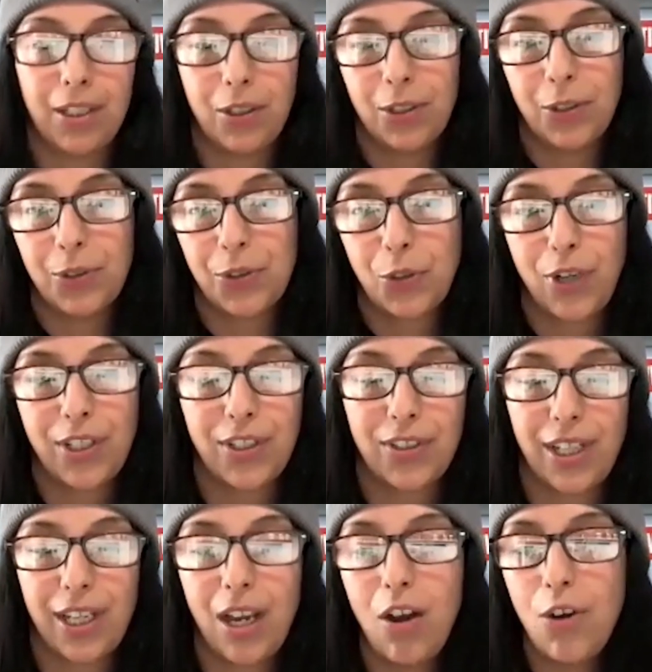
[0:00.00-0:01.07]
it's great to
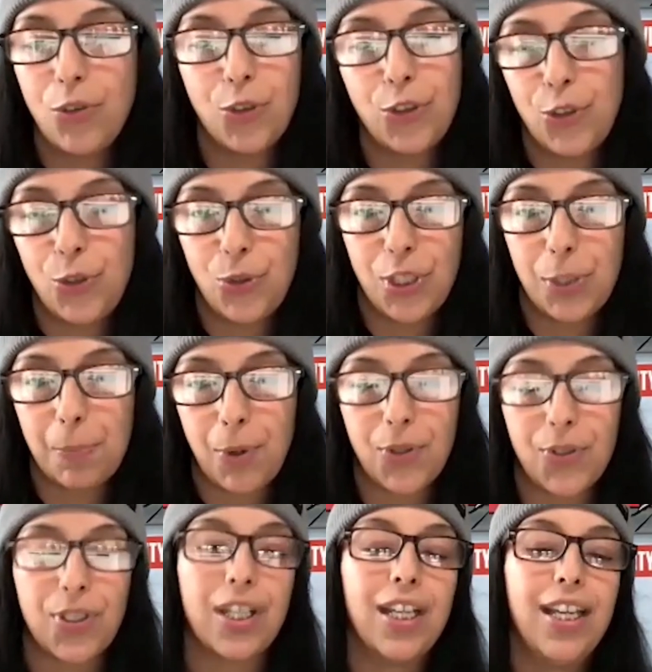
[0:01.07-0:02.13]
say, oh, just use this
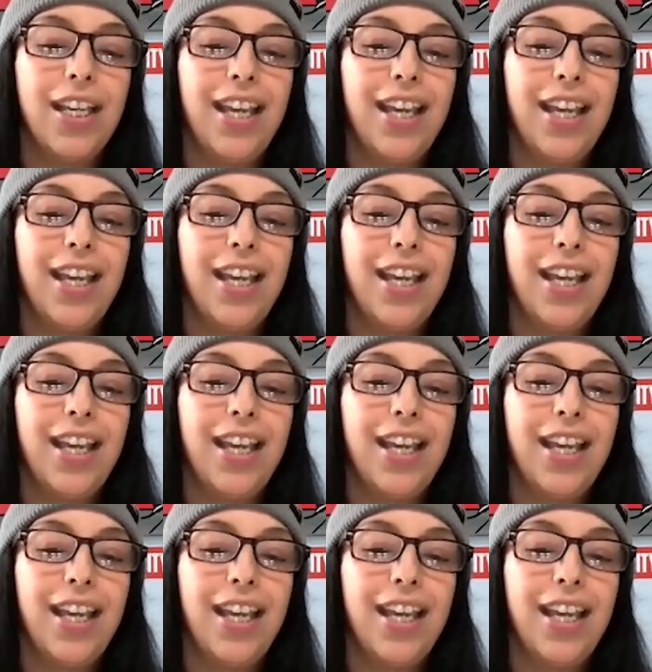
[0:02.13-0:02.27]
person.